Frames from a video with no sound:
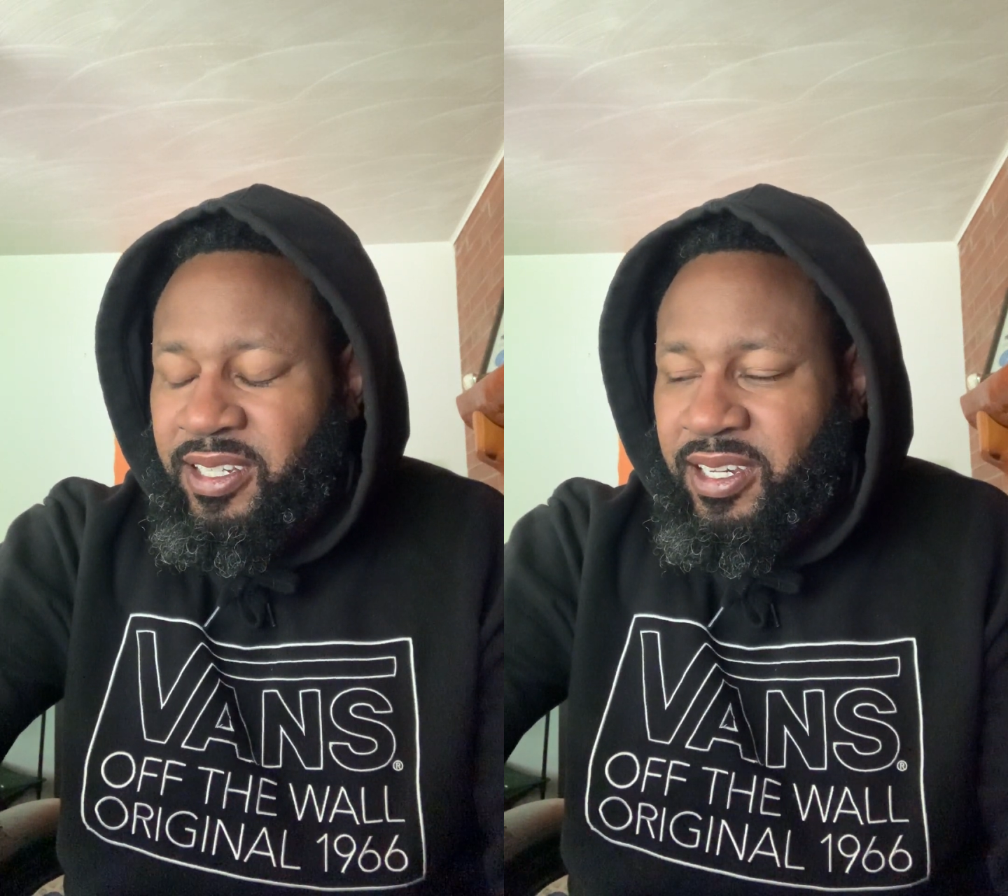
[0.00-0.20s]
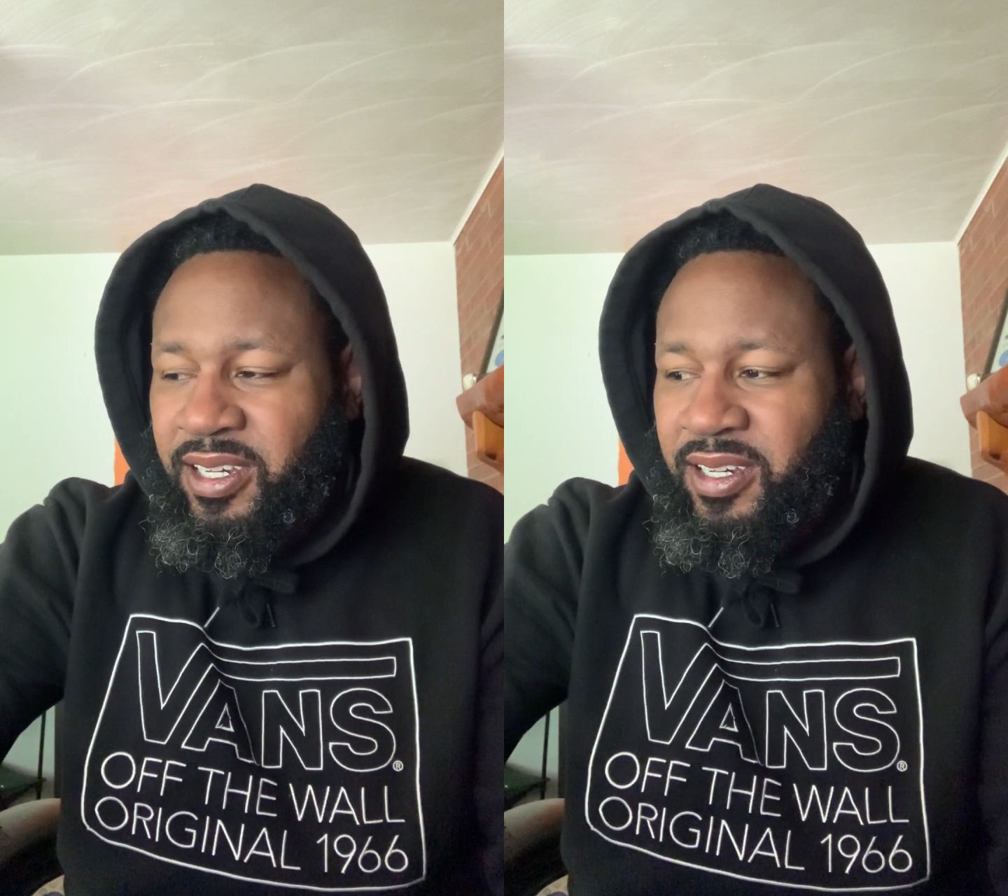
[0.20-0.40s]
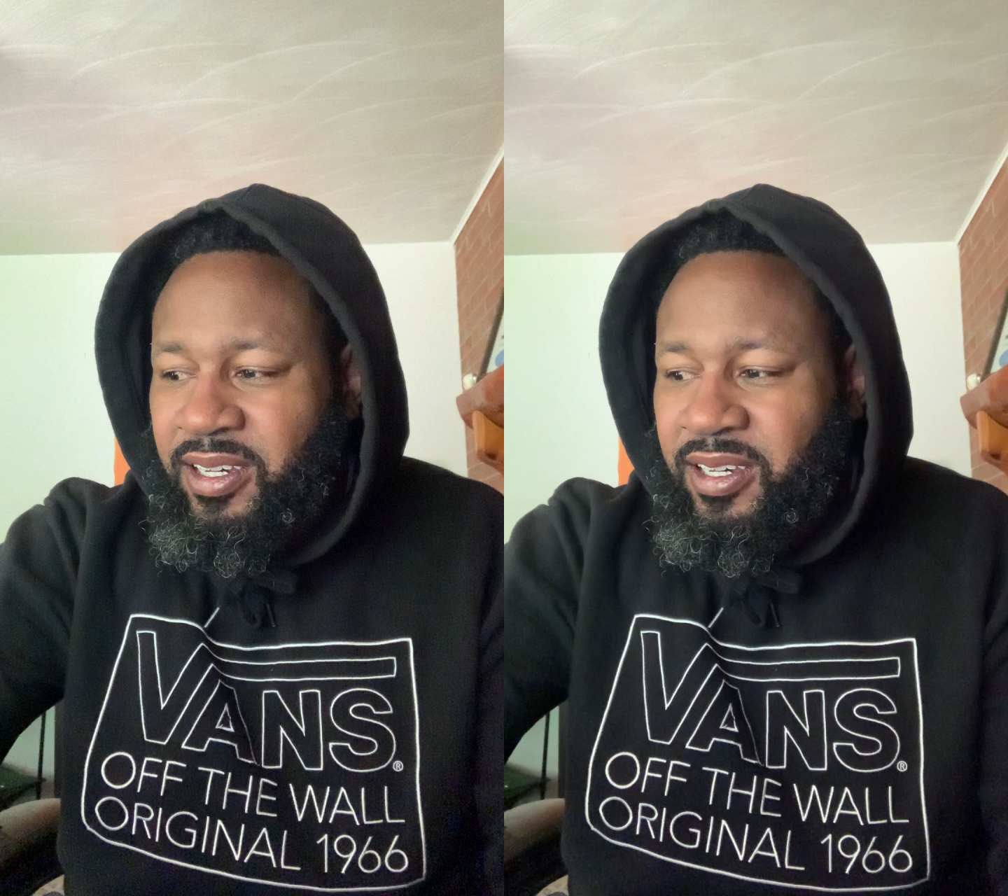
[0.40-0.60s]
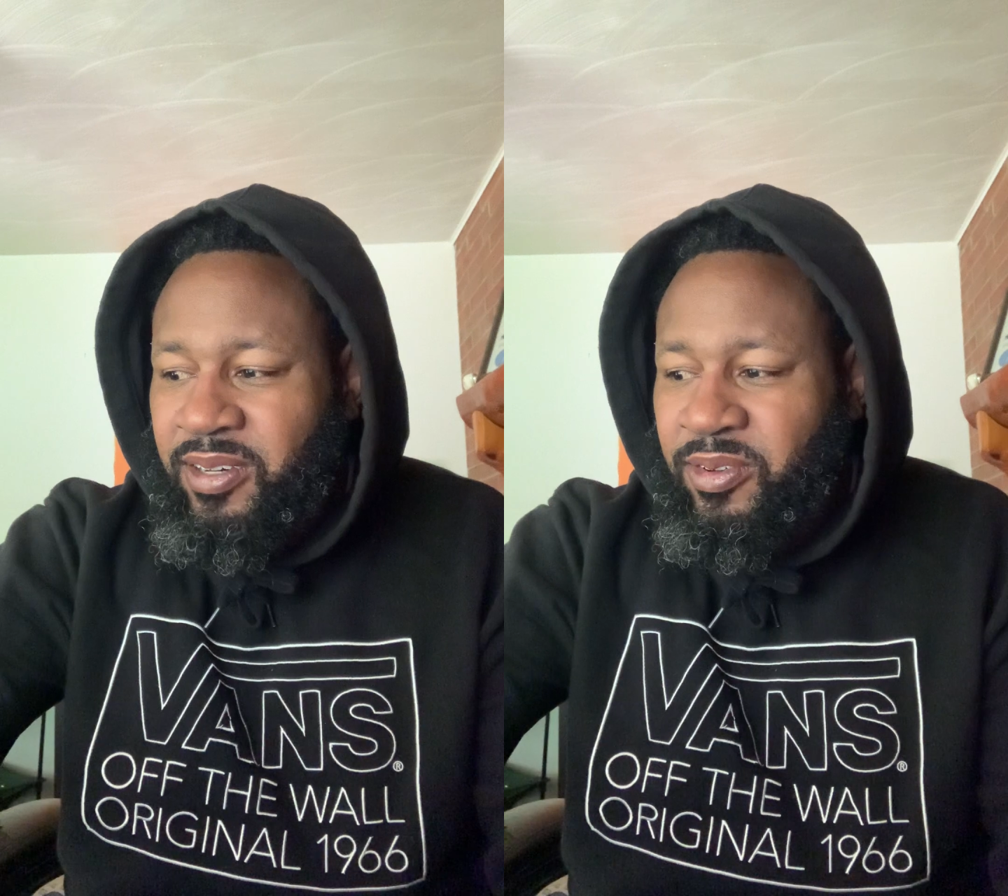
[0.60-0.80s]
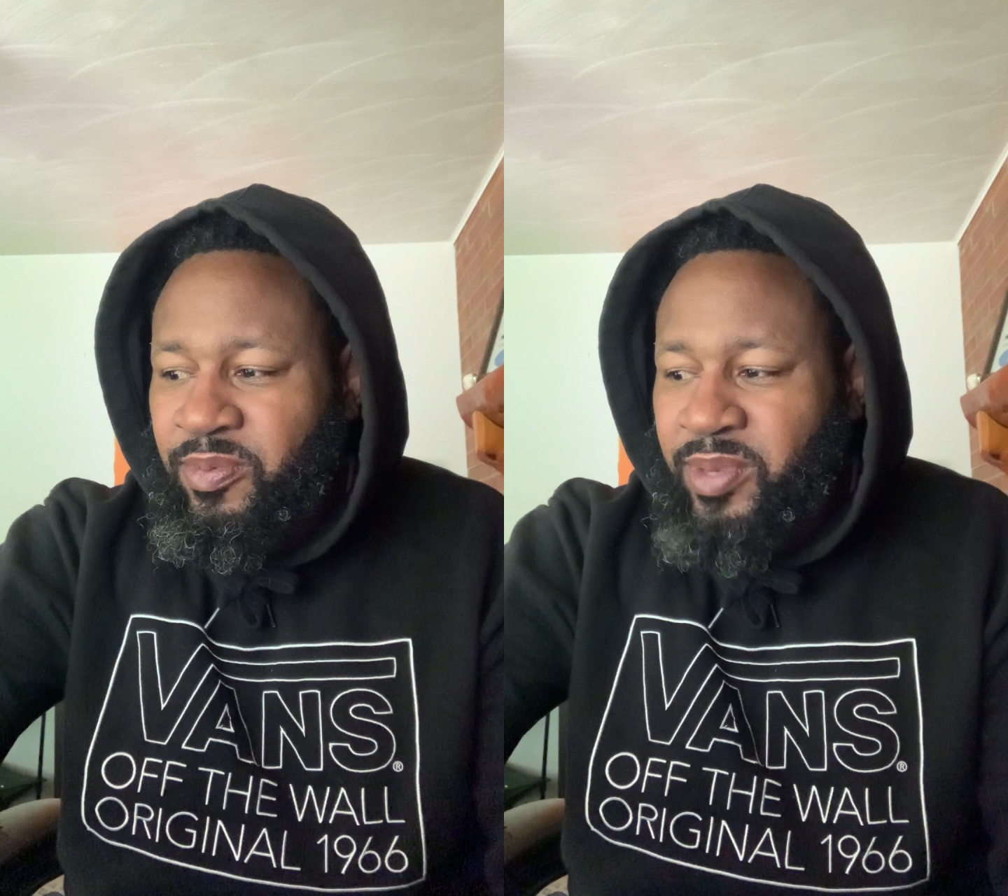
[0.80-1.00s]

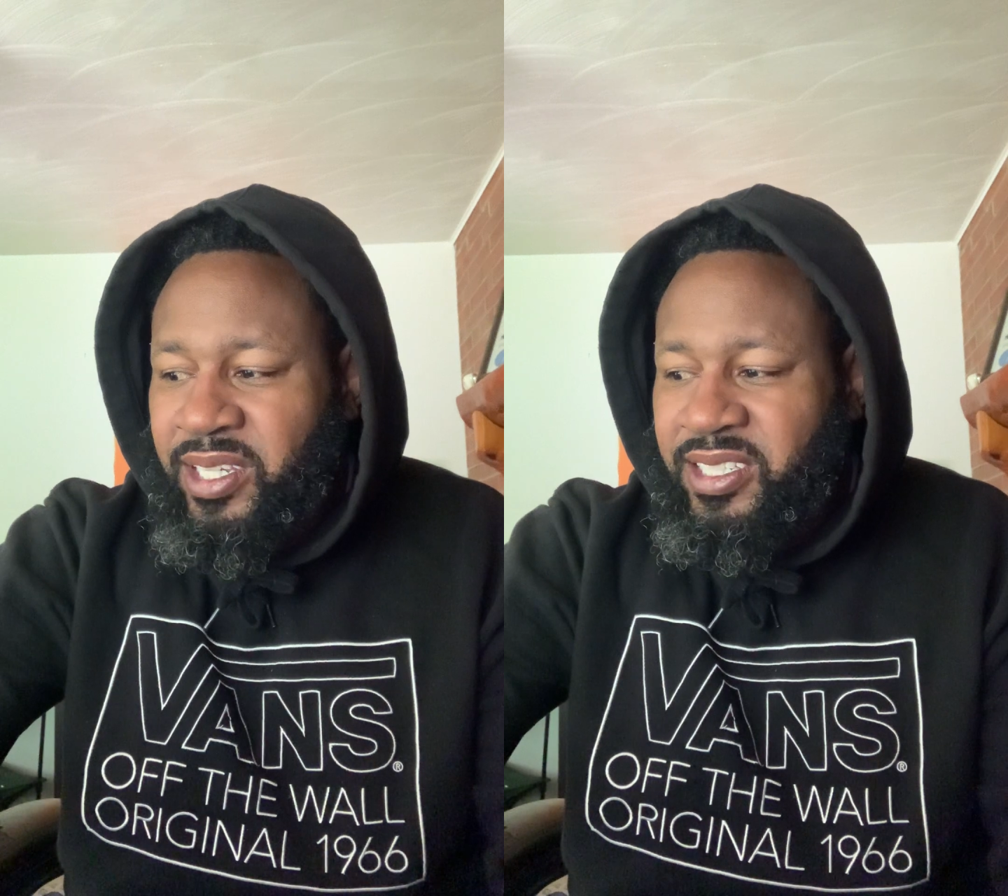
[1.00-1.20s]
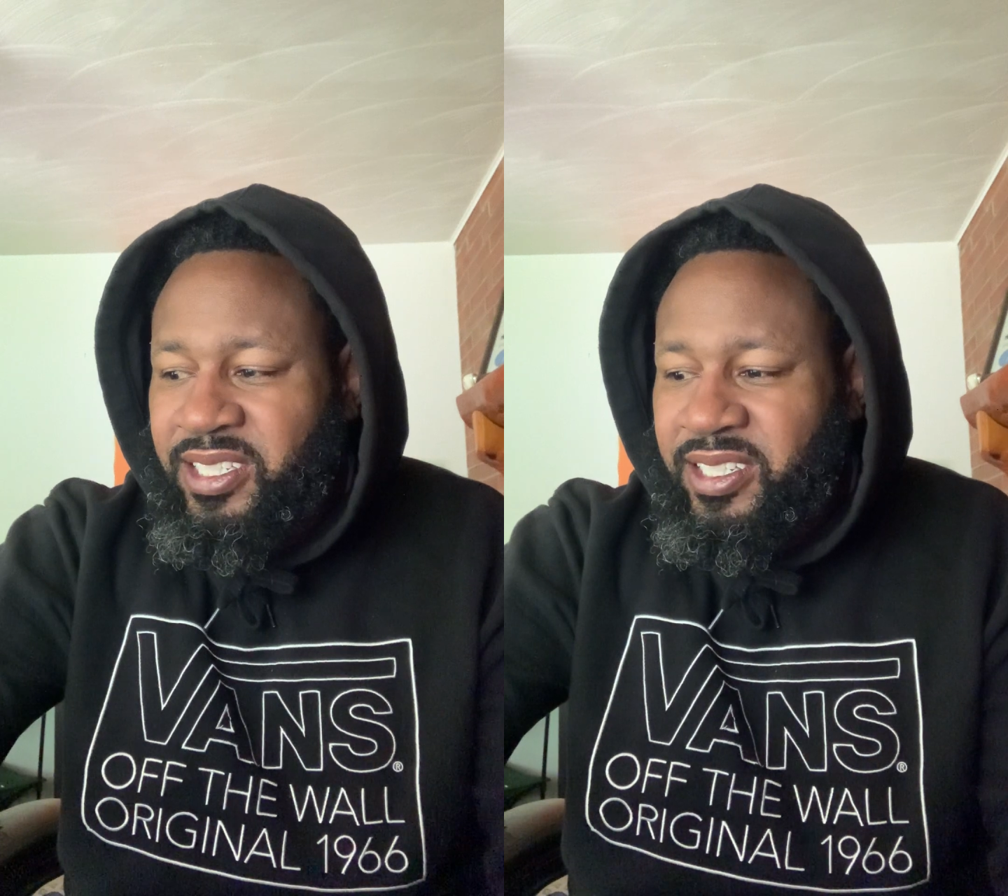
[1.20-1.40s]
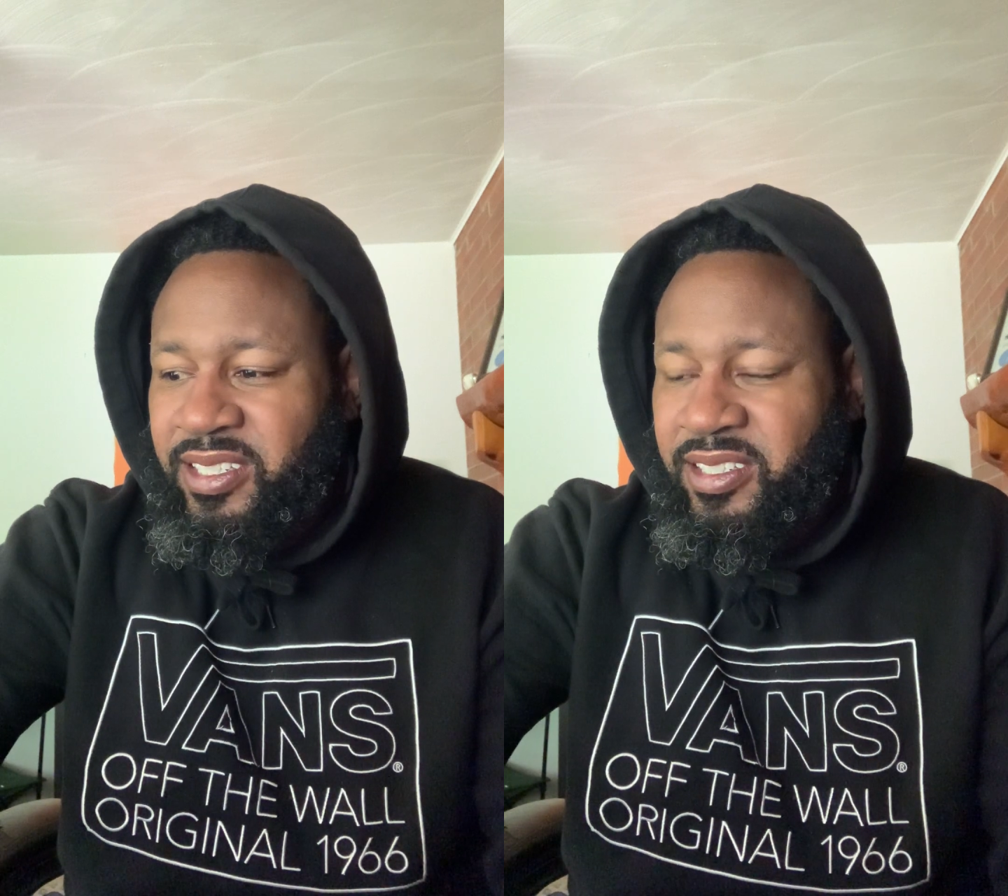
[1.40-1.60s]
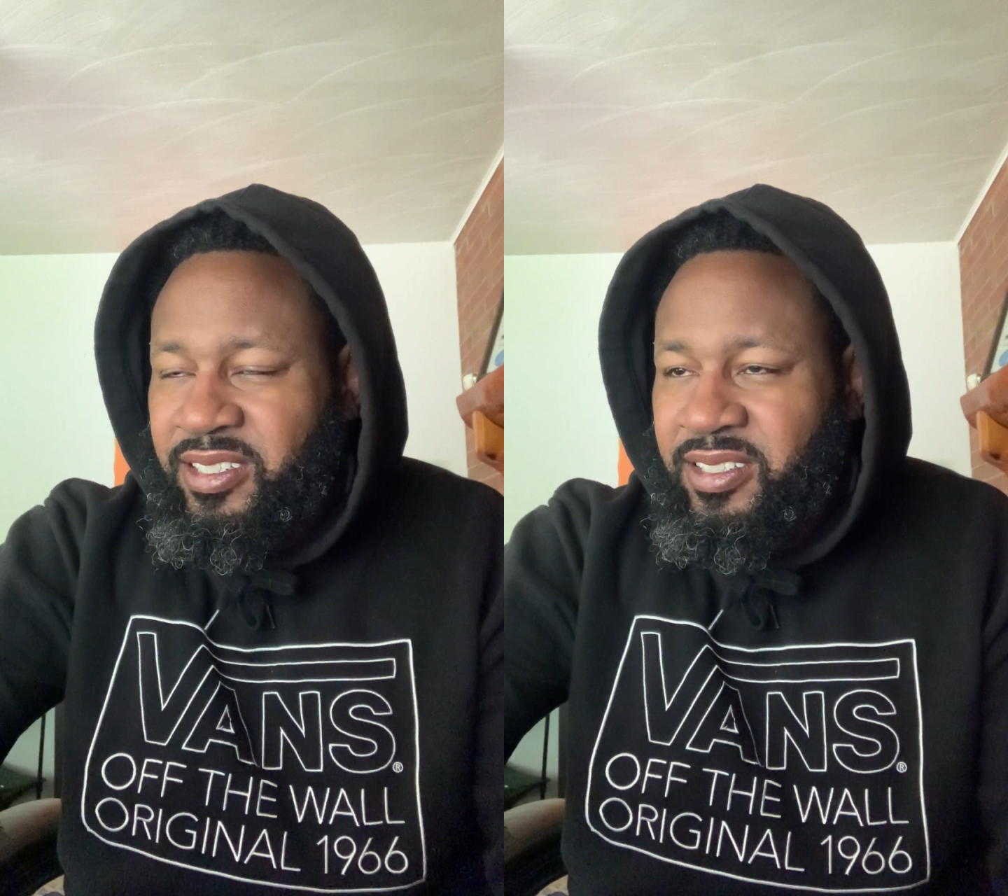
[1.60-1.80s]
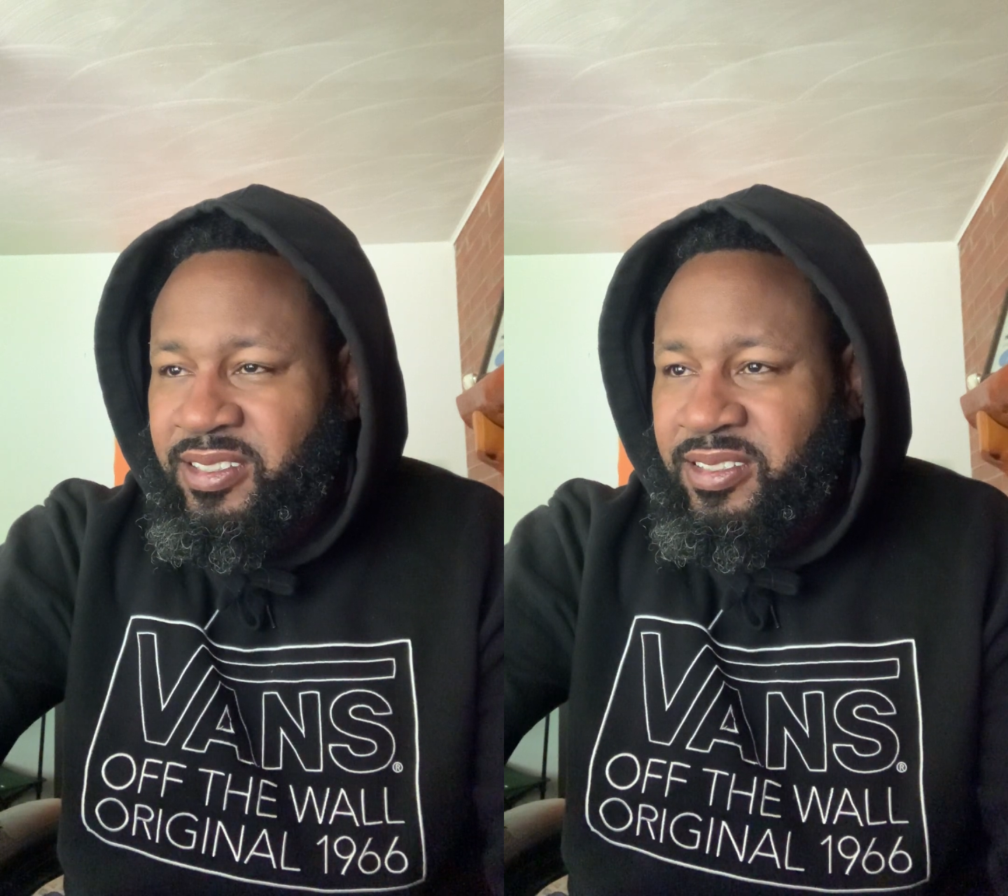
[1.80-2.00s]
um, my
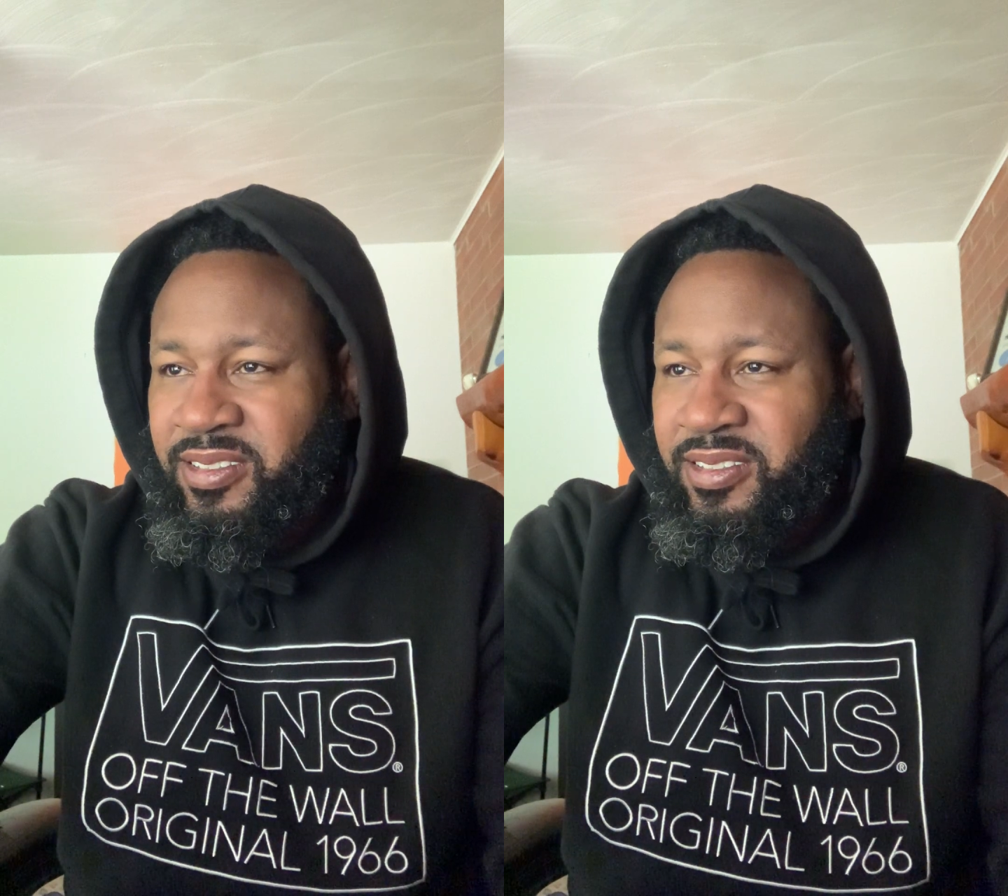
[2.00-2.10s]
kid